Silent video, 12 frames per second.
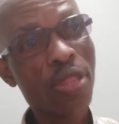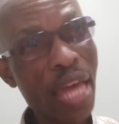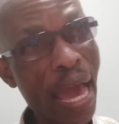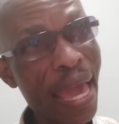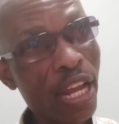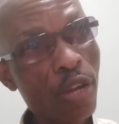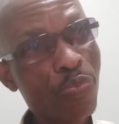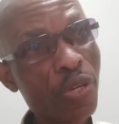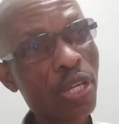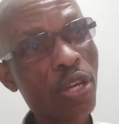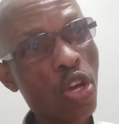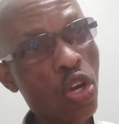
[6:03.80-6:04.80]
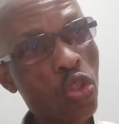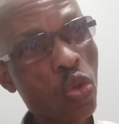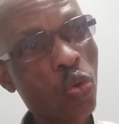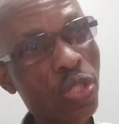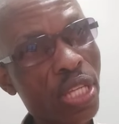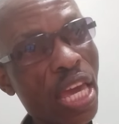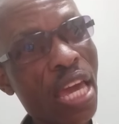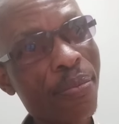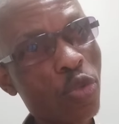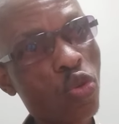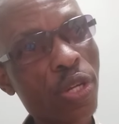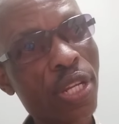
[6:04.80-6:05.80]
They are helping those
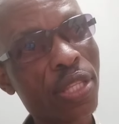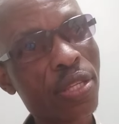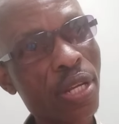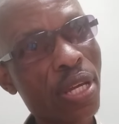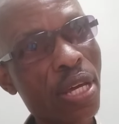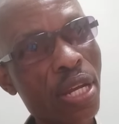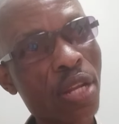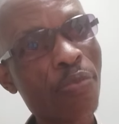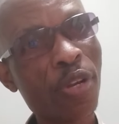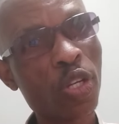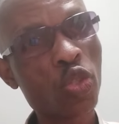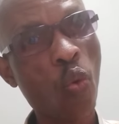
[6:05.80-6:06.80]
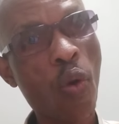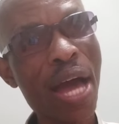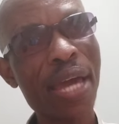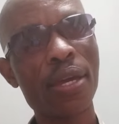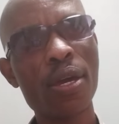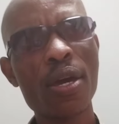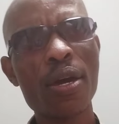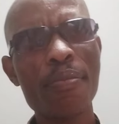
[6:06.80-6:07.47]
M23 rebels. Why?